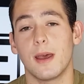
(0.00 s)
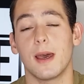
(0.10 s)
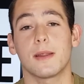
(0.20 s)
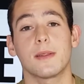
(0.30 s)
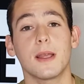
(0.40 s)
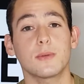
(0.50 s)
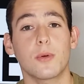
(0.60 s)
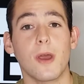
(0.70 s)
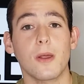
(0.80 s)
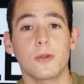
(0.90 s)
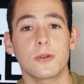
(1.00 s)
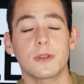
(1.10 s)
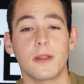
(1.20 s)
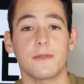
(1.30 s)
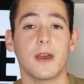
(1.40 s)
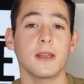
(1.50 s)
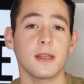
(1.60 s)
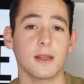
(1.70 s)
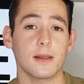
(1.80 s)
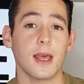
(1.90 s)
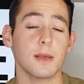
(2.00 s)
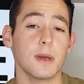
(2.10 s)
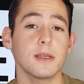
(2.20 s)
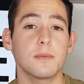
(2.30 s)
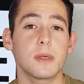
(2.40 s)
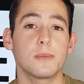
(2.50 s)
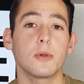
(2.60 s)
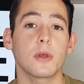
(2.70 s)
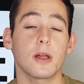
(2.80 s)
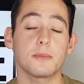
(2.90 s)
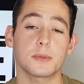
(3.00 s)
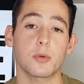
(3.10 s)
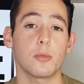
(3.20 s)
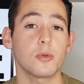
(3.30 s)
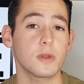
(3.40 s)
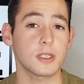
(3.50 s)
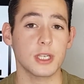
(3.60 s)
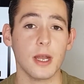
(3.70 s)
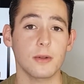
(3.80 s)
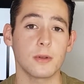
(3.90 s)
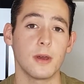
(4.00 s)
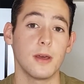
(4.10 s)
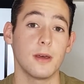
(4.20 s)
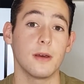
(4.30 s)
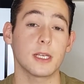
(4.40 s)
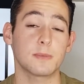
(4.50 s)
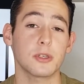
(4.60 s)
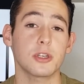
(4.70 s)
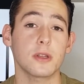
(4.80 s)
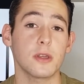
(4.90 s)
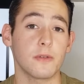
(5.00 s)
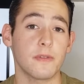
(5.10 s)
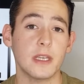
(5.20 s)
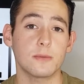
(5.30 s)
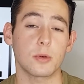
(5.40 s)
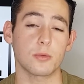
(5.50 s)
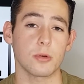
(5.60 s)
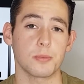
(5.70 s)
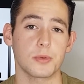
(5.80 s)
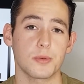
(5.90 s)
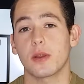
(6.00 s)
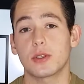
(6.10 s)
and that's where I learned that finding like-minded people helps promote the channel, especially on Facebook groups.